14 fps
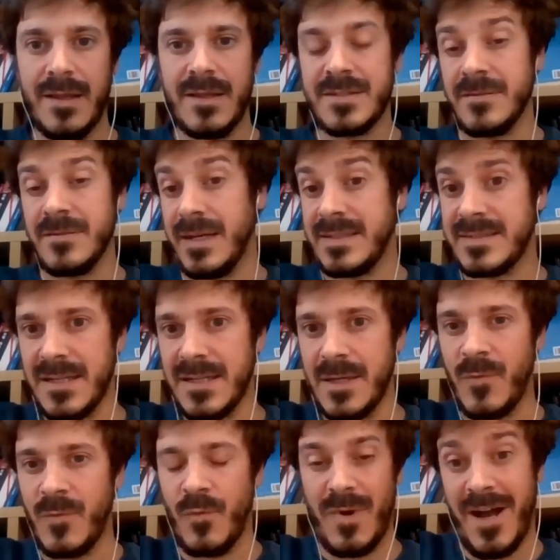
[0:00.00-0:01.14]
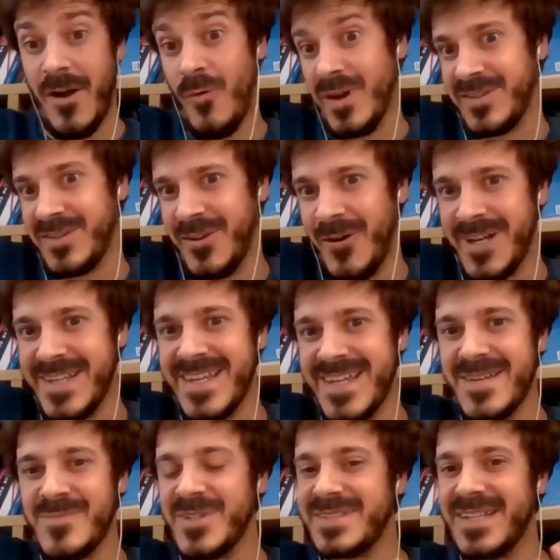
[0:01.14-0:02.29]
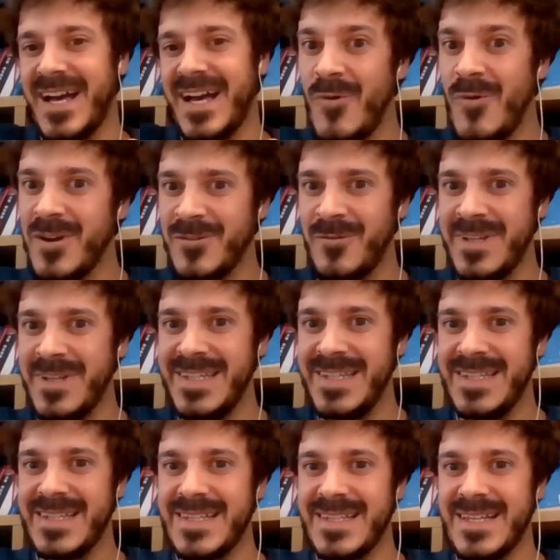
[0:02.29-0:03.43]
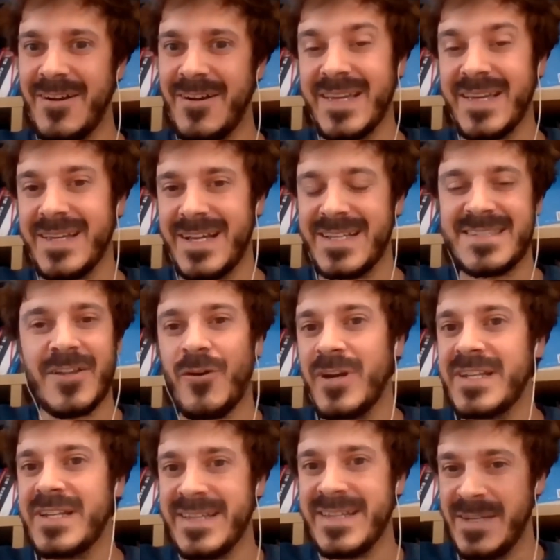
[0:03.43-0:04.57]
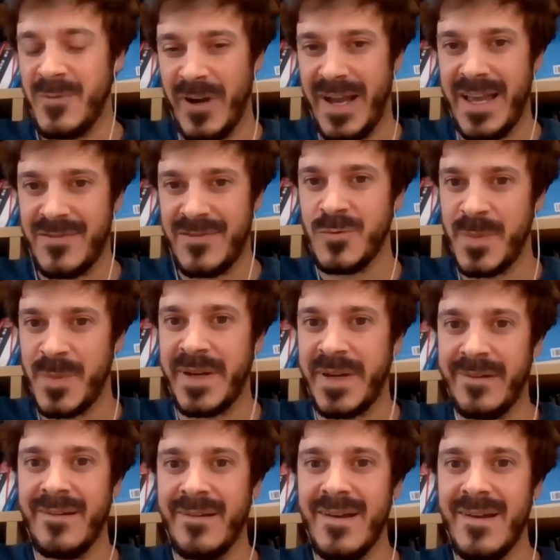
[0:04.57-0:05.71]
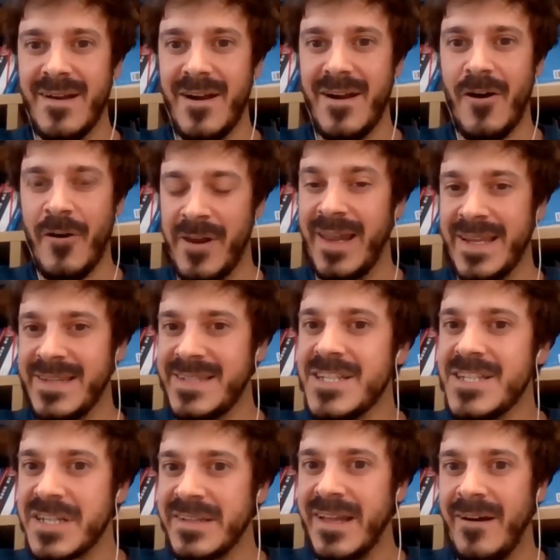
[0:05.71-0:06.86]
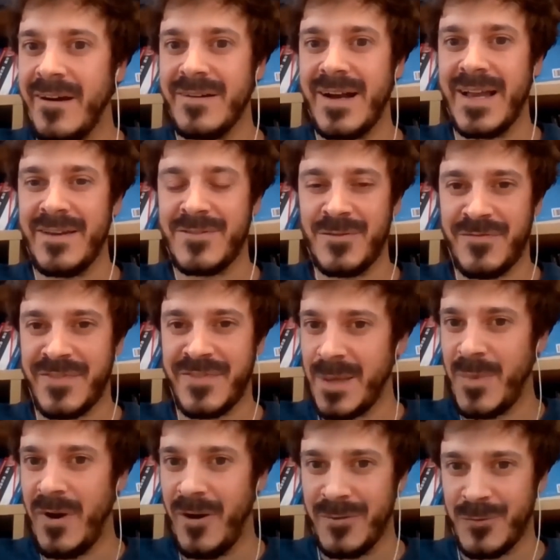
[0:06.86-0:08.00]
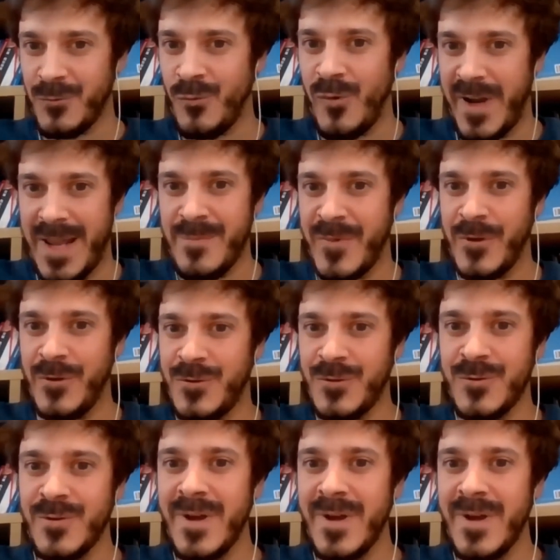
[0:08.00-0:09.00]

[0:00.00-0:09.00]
So at the time I was on holiday, but I was already, okay, it's not holiday anymore. I have to prepare online teaching now. I have to think about what I'm going to do